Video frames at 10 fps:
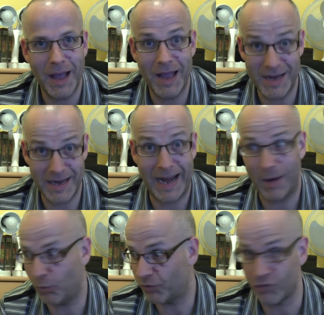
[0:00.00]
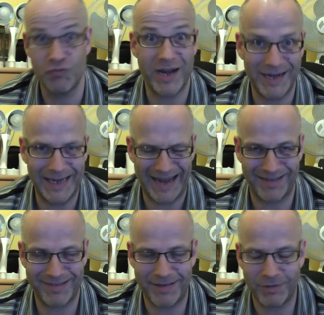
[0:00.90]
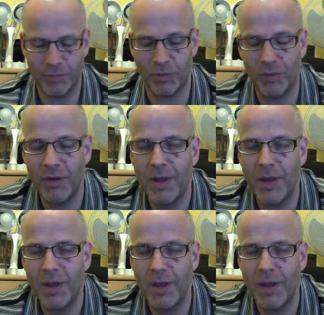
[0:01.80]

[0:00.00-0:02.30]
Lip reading: in the house that's readily accessible,